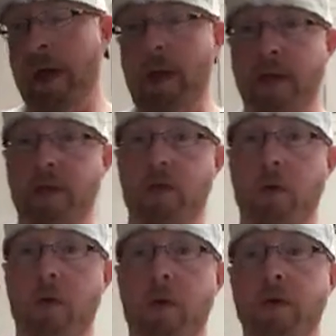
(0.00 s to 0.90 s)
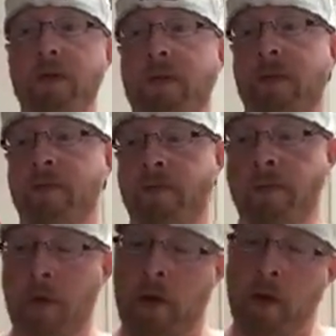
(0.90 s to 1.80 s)
and Endurance.
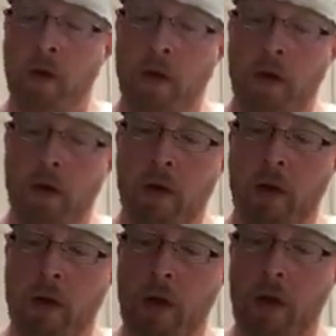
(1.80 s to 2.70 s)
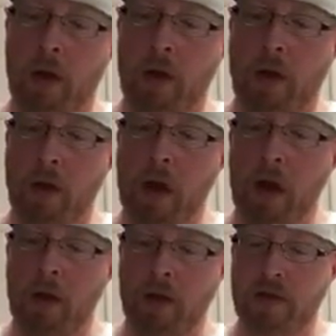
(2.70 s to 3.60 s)
And uh,
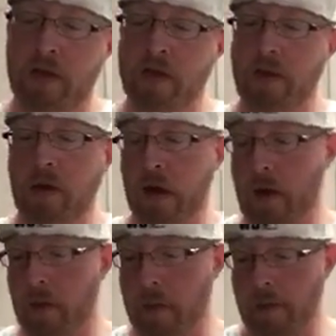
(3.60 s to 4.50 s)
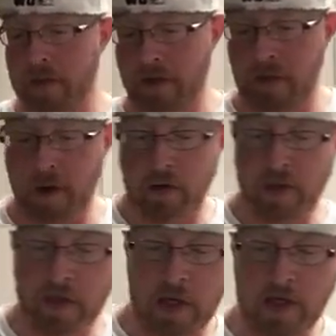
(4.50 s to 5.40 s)
yeah, let's let's try it out. I'll probably save the
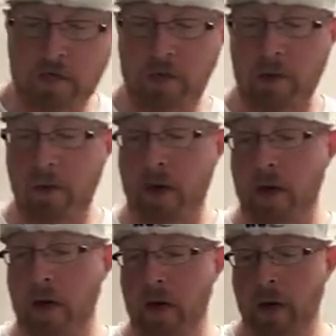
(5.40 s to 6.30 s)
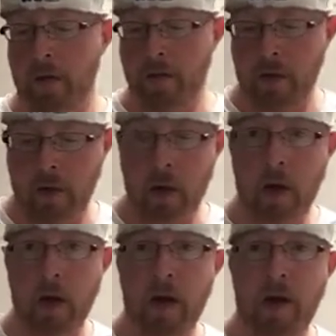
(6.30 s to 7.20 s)
energy shots for a little bit.
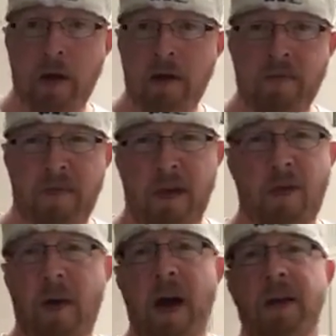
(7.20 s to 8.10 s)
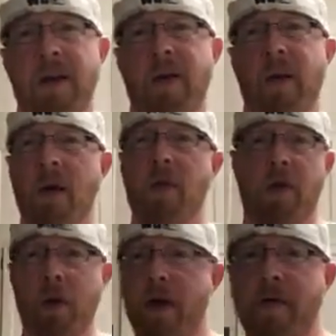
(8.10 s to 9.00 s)
Uh, you know, I, you know, I
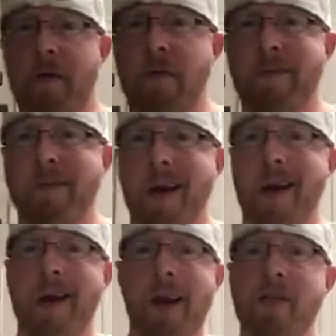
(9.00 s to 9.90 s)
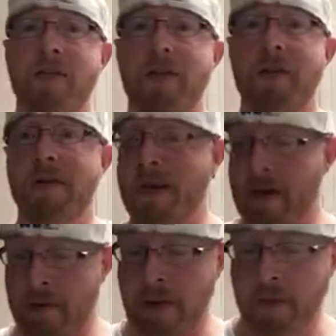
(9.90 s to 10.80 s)
work graveyard. I need energy all the
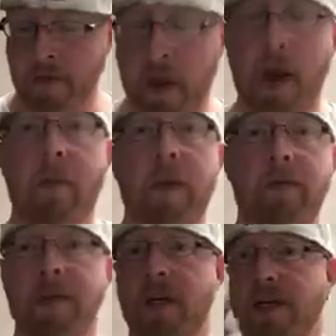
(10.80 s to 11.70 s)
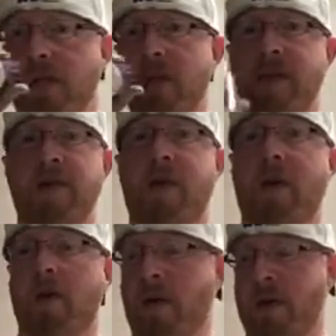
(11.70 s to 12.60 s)
time. I'll probably dust one of these before
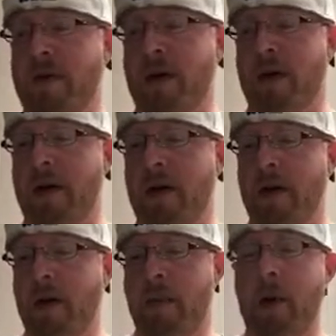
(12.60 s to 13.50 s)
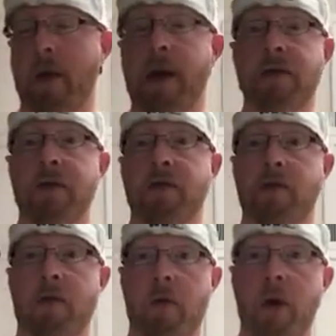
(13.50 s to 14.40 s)
I go to work tonight. I'll probably actually
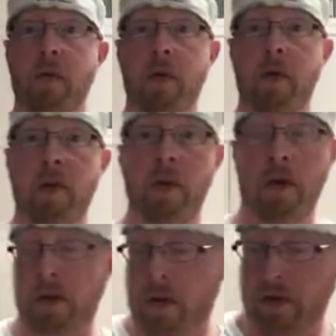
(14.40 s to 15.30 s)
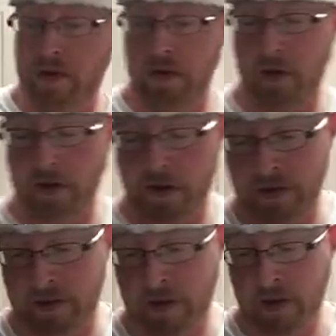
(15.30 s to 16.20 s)
do the grape one. It looks
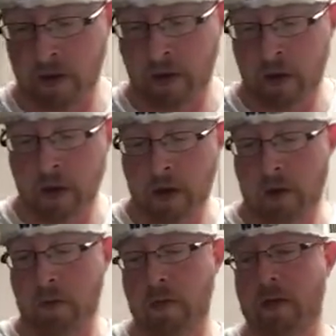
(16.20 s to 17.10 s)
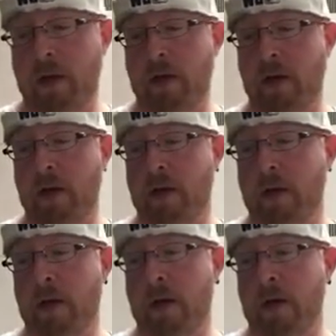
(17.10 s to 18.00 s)
delicious. Once again, you got
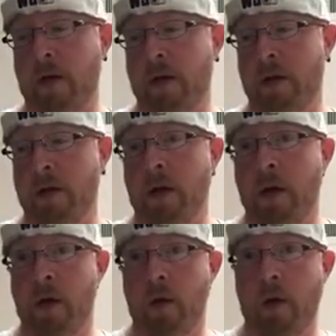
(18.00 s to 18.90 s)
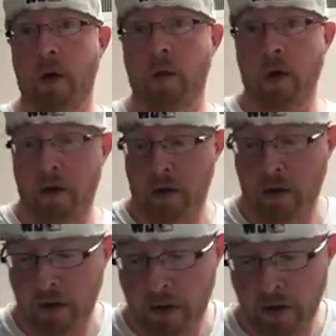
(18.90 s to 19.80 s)
the uh, watermelon,